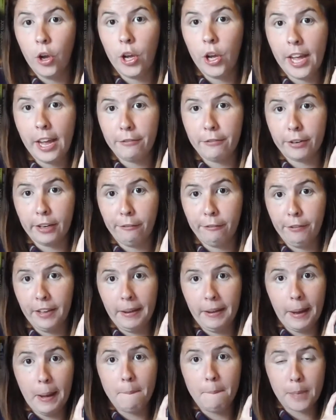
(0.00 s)
Her Every
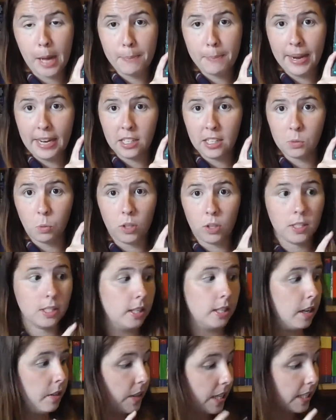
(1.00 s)
Fear by Peter
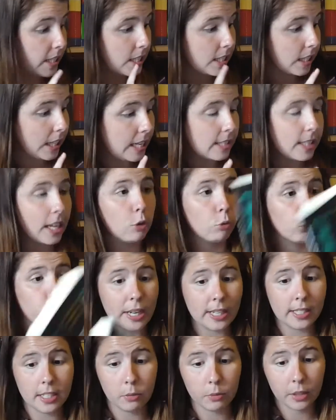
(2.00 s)
Swanson. This is his like
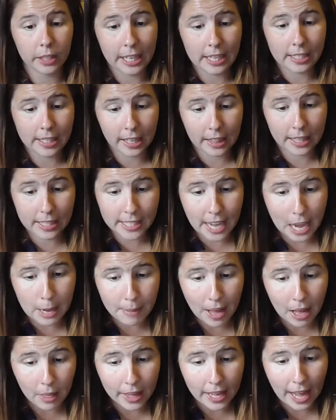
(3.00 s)
recent release. Like, this
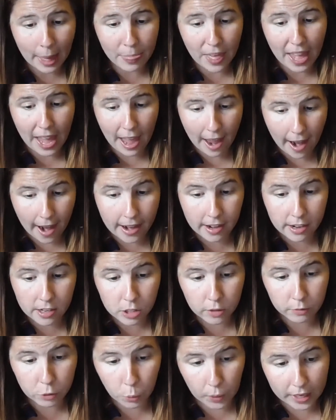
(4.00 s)
came out like at the
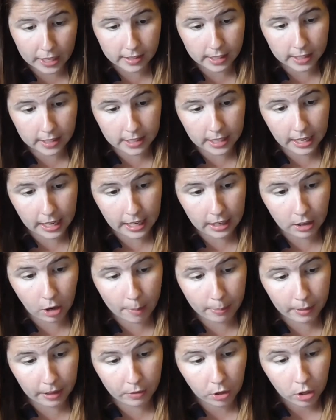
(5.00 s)
end of 2016,
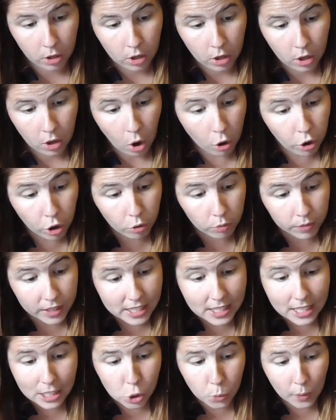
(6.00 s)
I believe. Oh no,
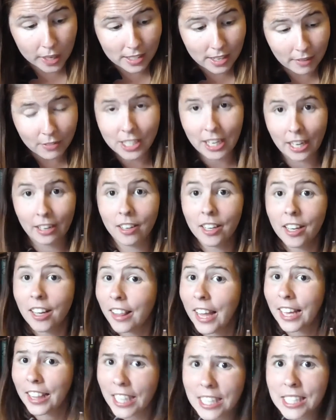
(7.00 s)
this says 2017.
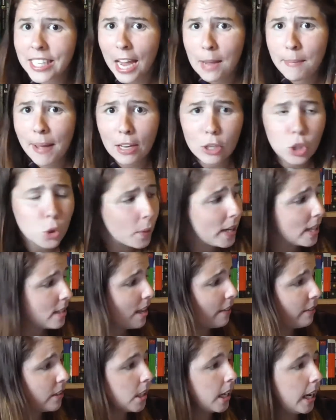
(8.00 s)
Like, this came out in
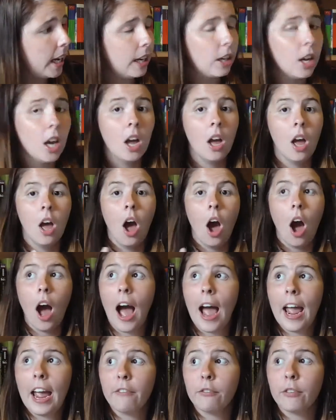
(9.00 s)
2017.
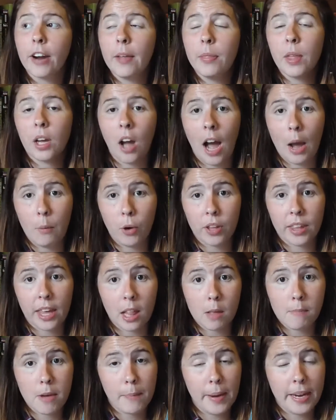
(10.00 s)
I have read The Kind Worth
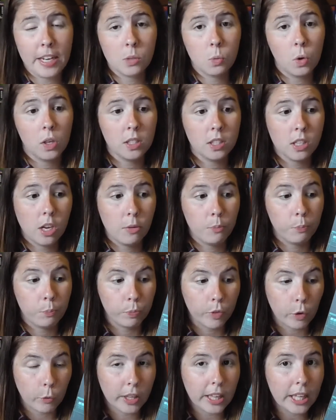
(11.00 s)
Killing by Peter Swanson,
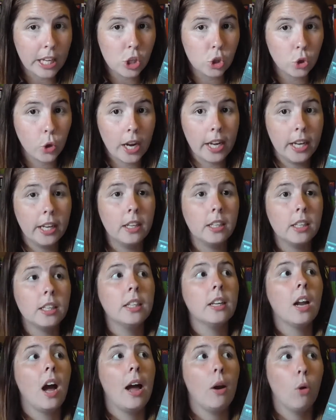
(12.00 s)
really enjoyed it.